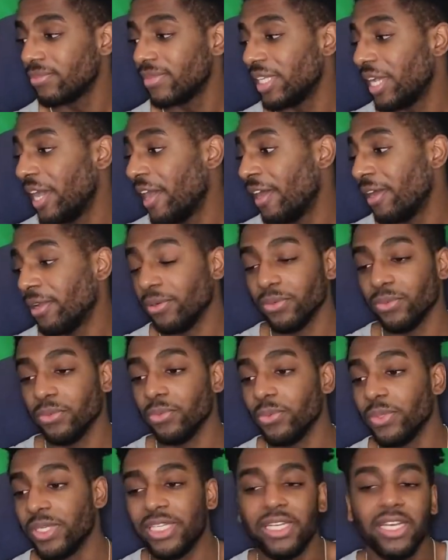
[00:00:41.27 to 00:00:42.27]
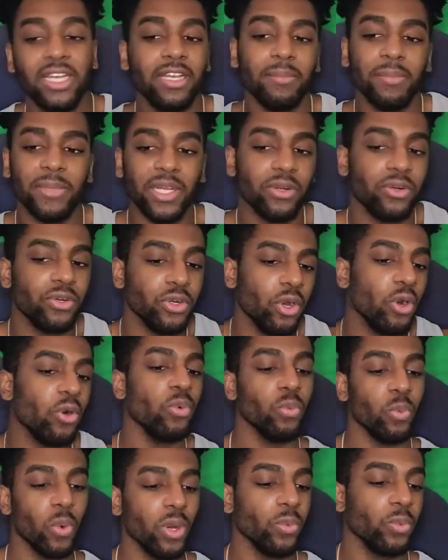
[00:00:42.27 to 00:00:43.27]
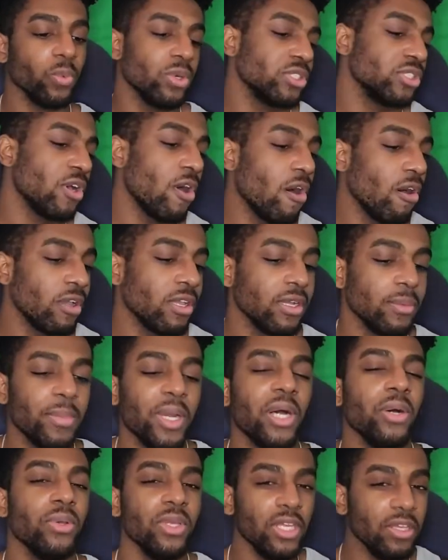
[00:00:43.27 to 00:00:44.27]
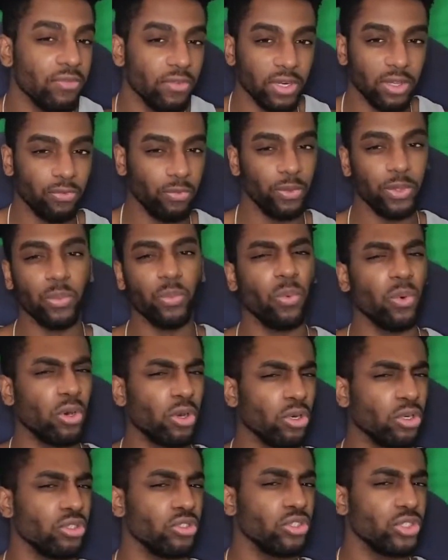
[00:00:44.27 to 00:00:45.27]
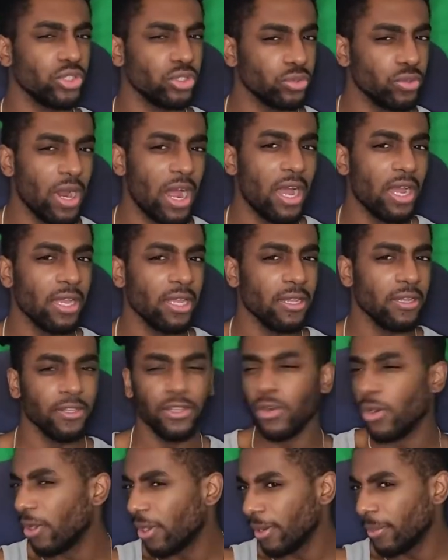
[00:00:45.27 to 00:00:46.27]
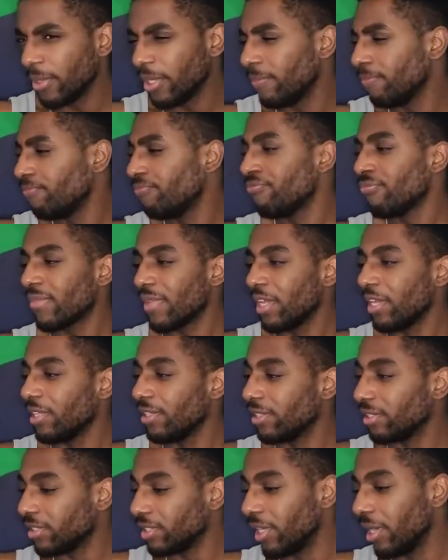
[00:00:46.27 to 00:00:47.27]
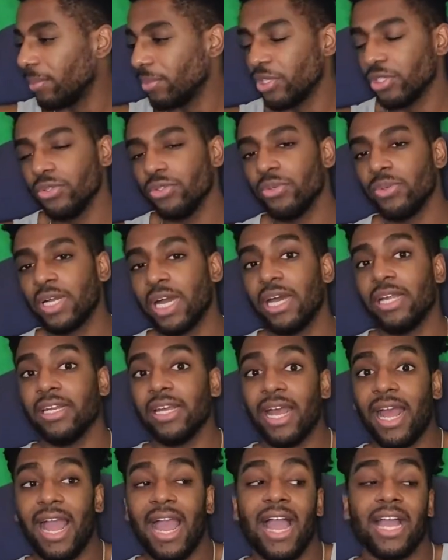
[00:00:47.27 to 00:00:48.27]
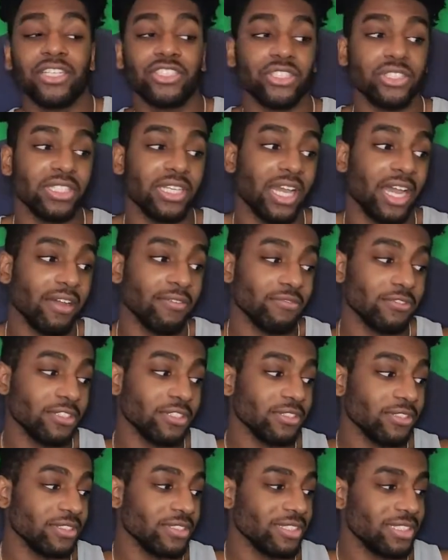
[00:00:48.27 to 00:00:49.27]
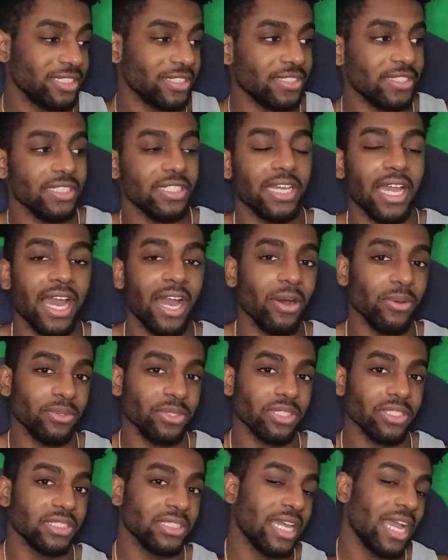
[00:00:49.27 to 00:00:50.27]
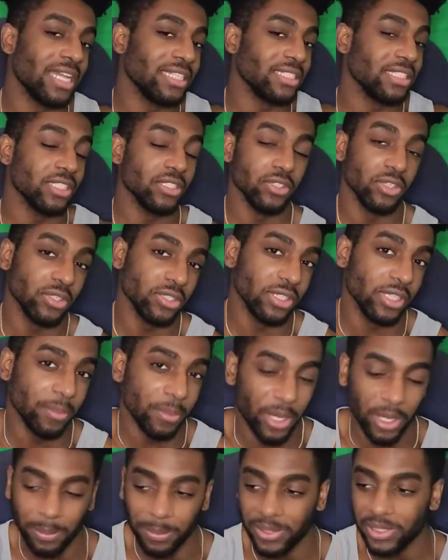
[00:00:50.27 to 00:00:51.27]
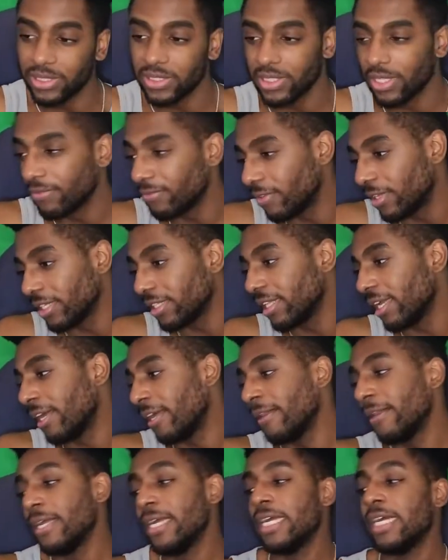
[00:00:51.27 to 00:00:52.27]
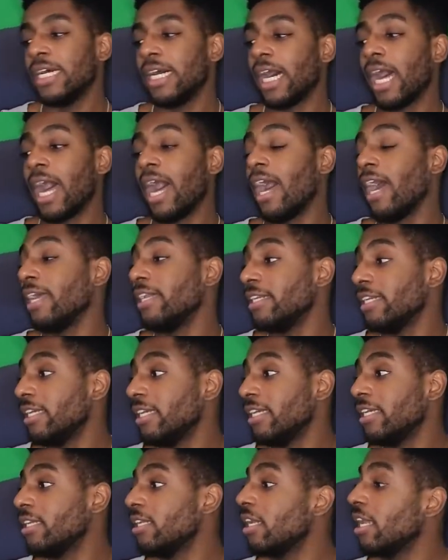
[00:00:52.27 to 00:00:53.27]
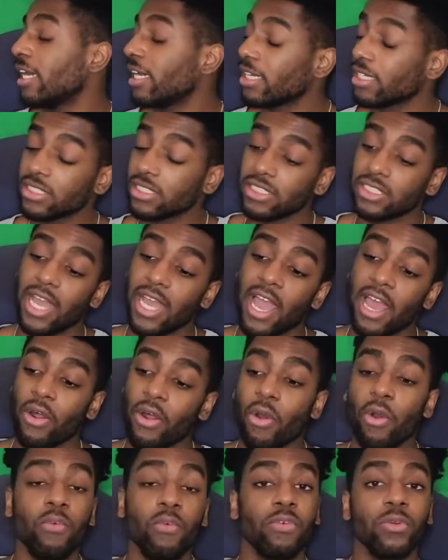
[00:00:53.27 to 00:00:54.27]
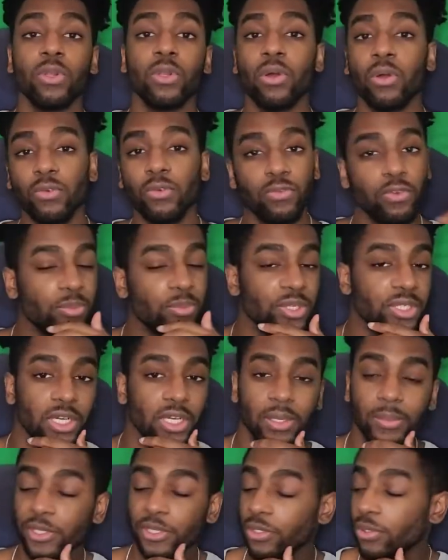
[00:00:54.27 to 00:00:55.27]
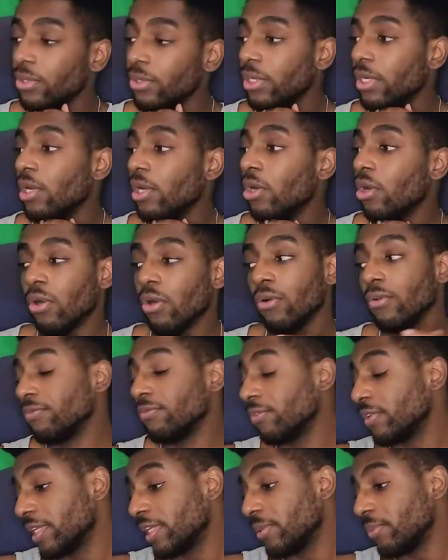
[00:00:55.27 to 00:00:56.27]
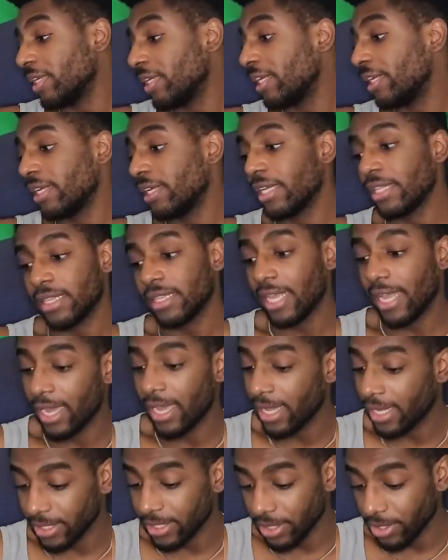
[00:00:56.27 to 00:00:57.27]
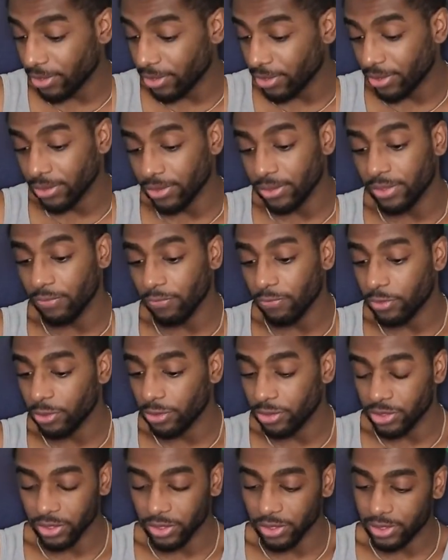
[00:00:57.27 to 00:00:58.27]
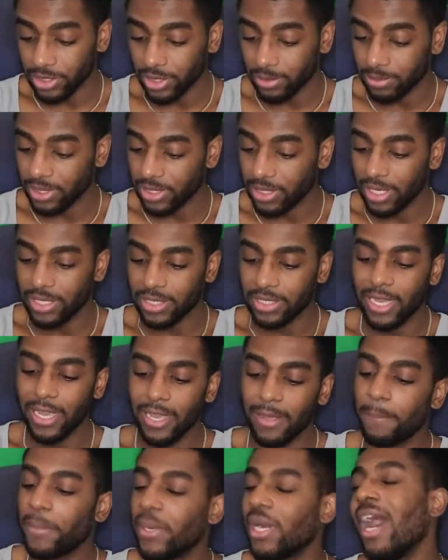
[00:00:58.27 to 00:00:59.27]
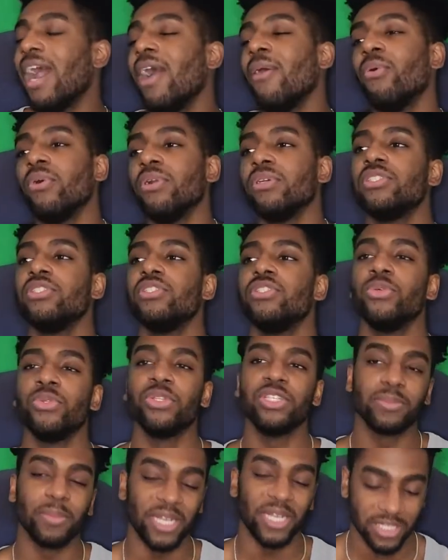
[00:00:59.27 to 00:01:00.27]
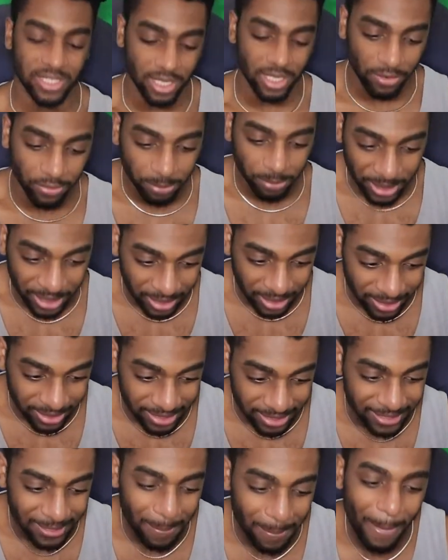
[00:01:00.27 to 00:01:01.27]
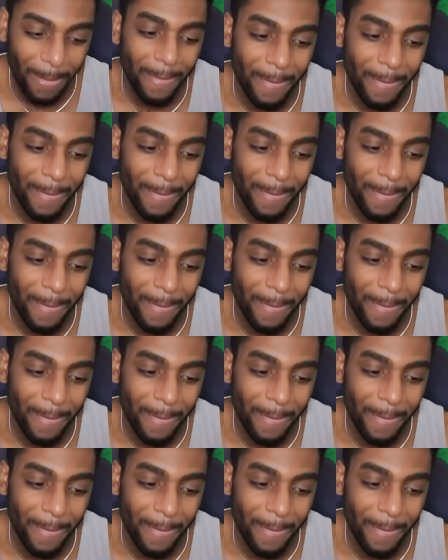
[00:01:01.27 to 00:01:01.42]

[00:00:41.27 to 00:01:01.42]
that we damn near know what we're talking about, even if we weren't trying. You know what I mean? In the W, you kind of actually have to seek out the stats and look them up and stuff like that. I need like a stat overload from the W. Hopefully we can get that, you know, in the future, something like that. But I wanted to do this myself because